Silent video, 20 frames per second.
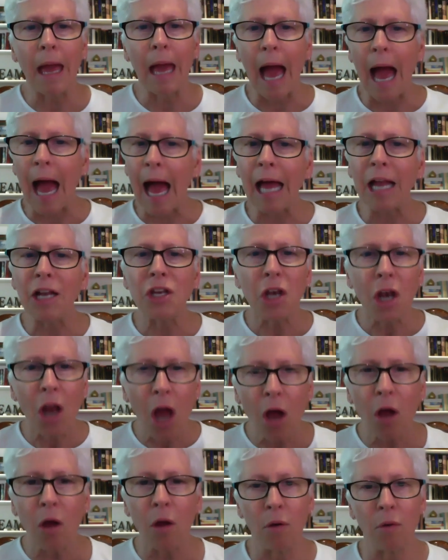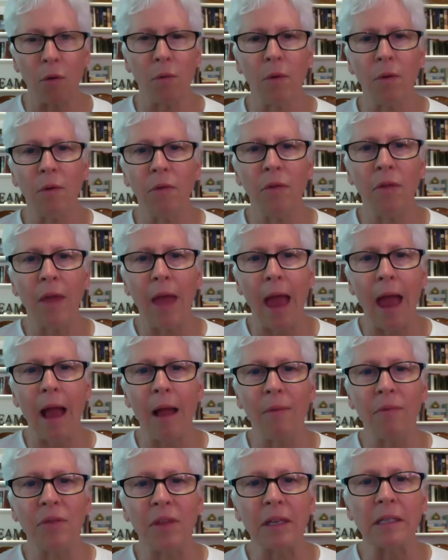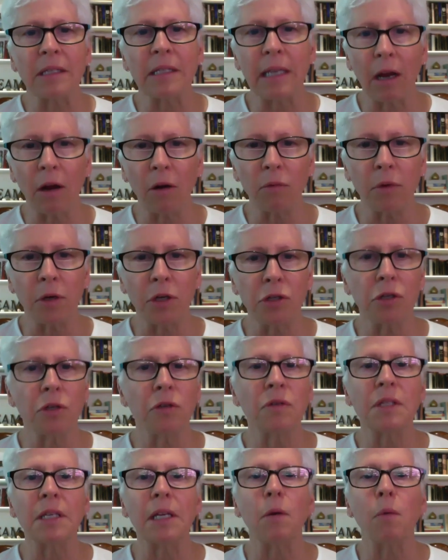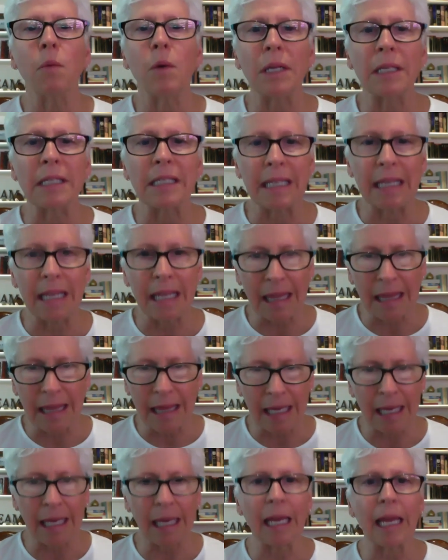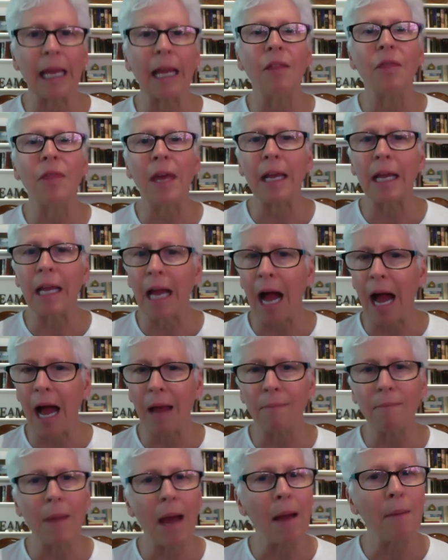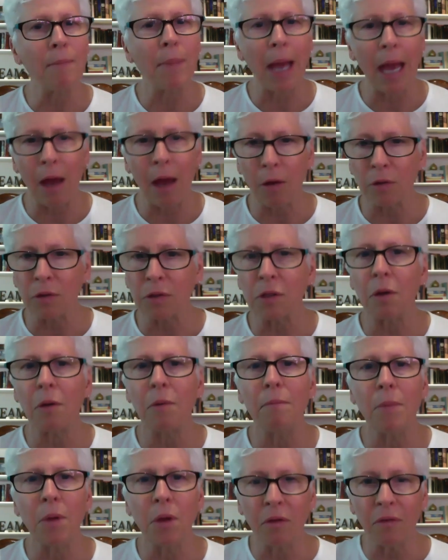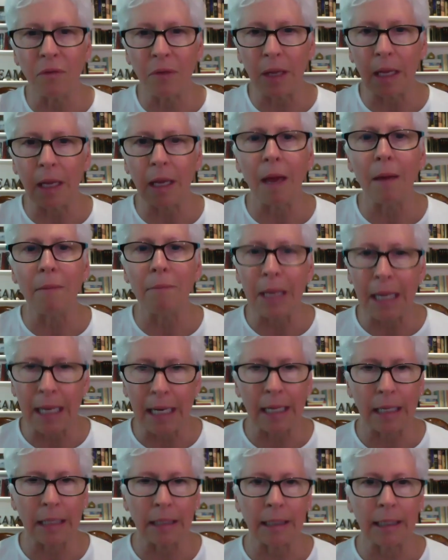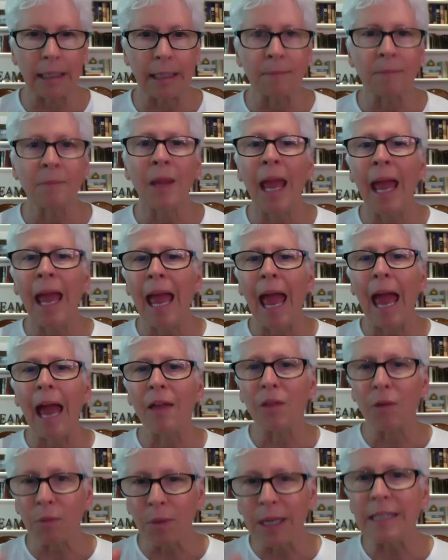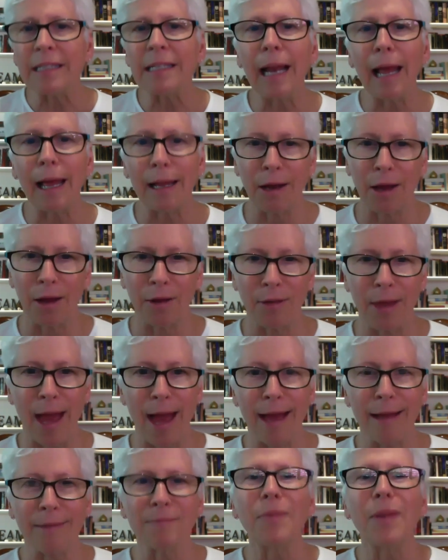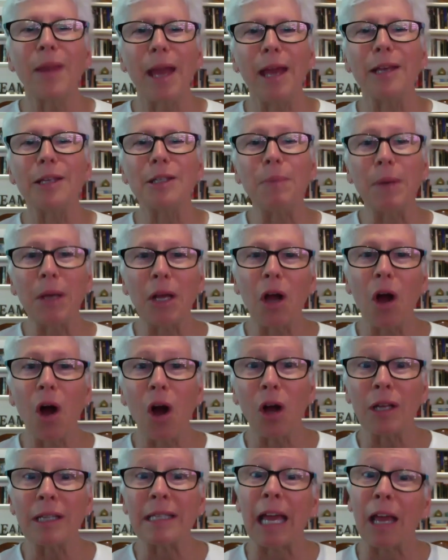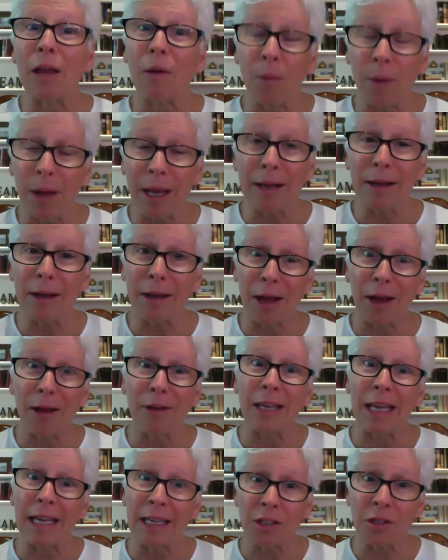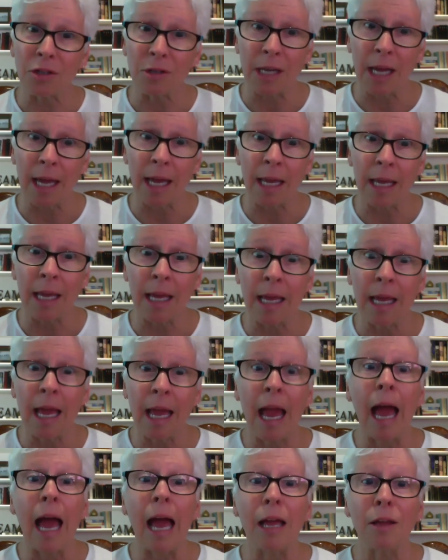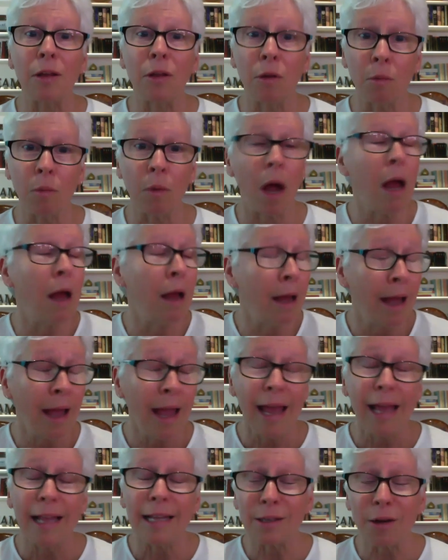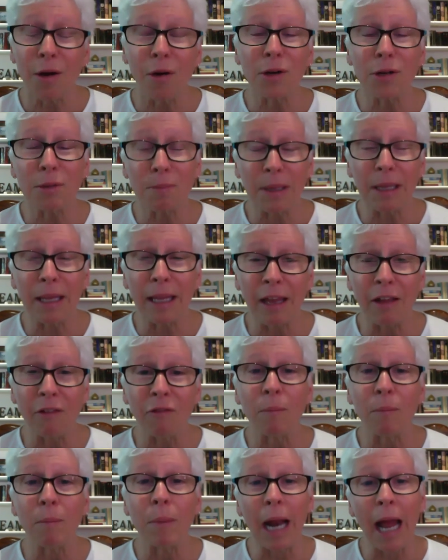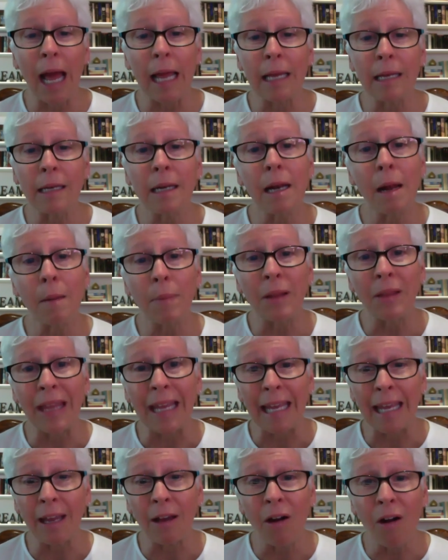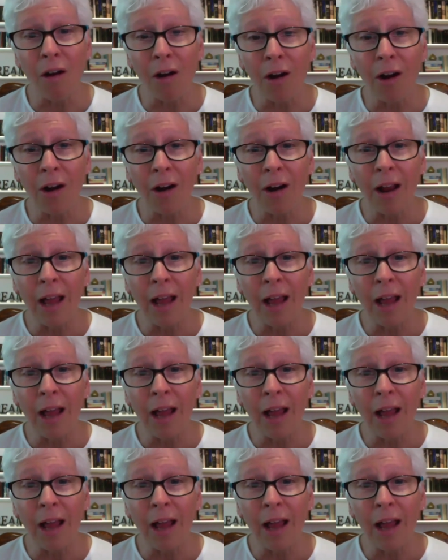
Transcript: I know that the celery juicing was the thing that got my bowels moving immediately. And the reason I know that is because a week ago yesterday, it's hard to believe, but I ended up in the ER